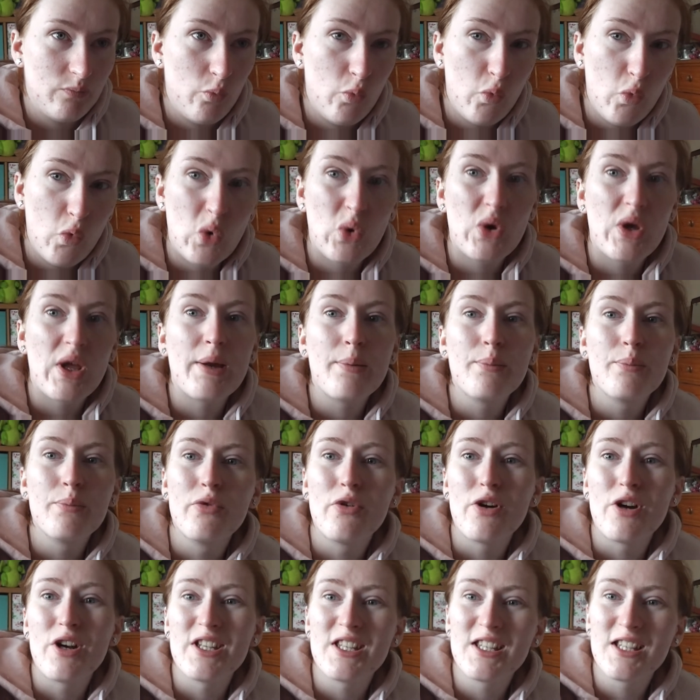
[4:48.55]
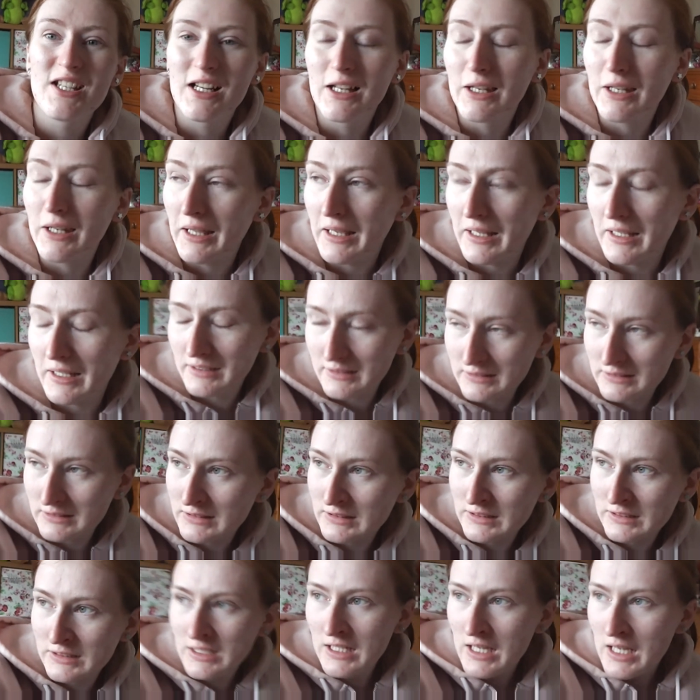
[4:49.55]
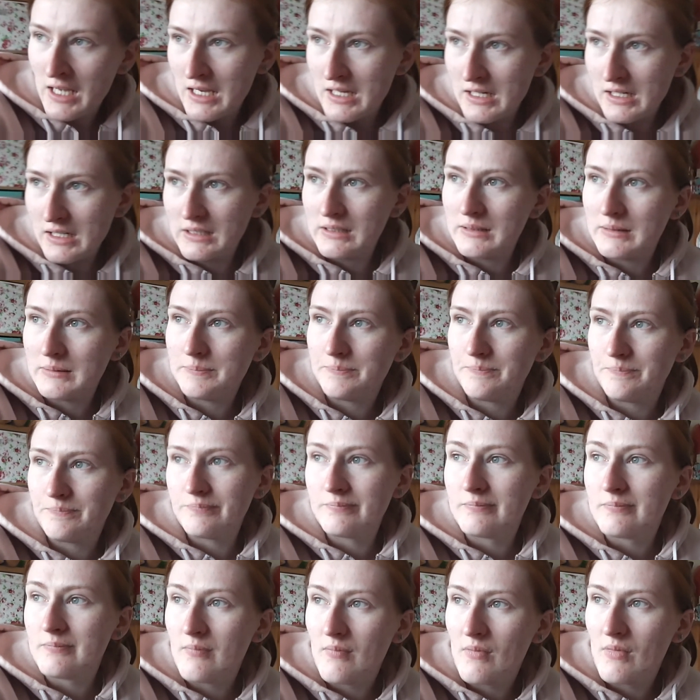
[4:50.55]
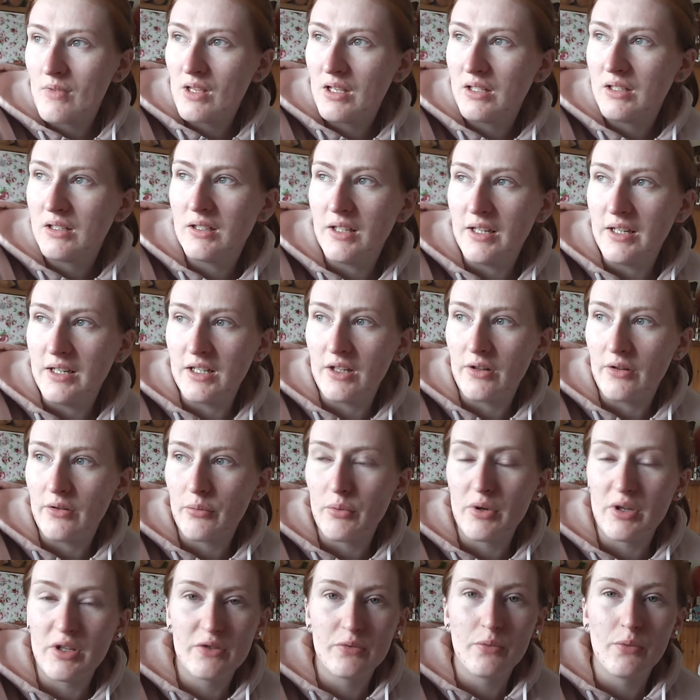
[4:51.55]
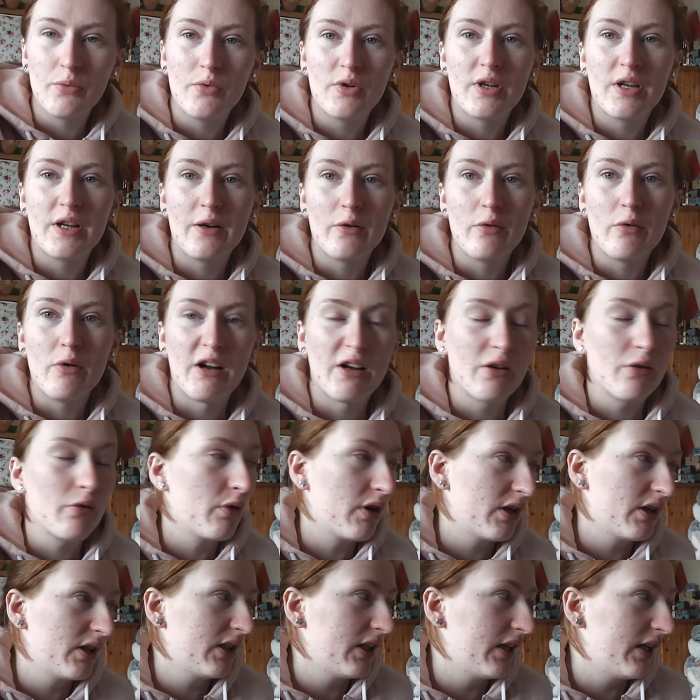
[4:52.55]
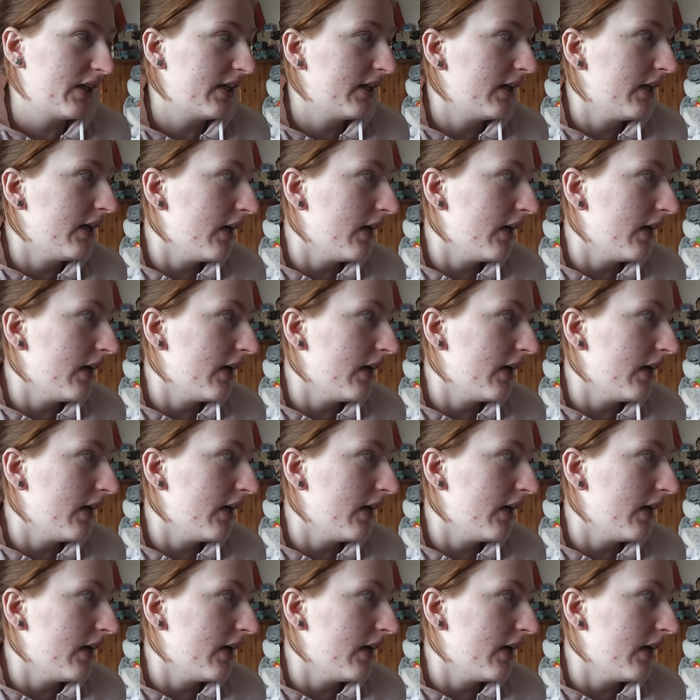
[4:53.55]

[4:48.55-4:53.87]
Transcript: walking briskly. In other words, walking quite quickly.